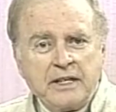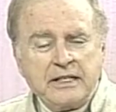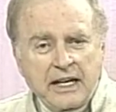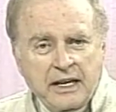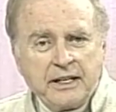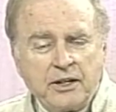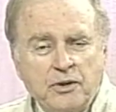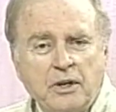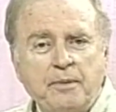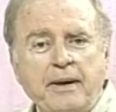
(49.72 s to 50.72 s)
telling
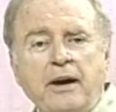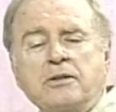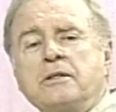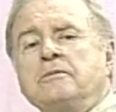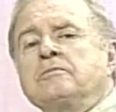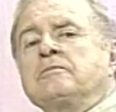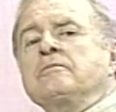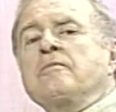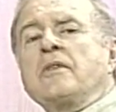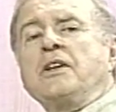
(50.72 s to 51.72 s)
you about
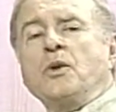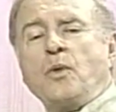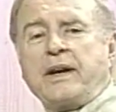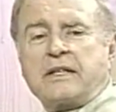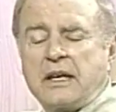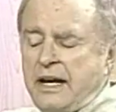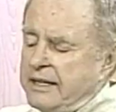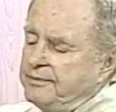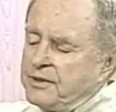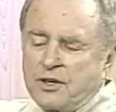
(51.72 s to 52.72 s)
your
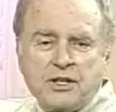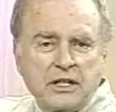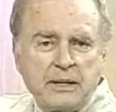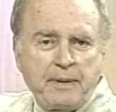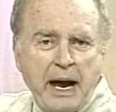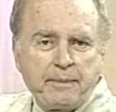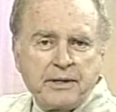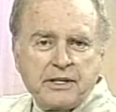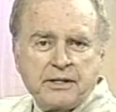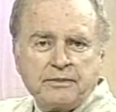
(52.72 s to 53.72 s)
waistline, your sleep
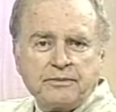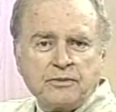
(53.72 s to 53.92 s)
habits,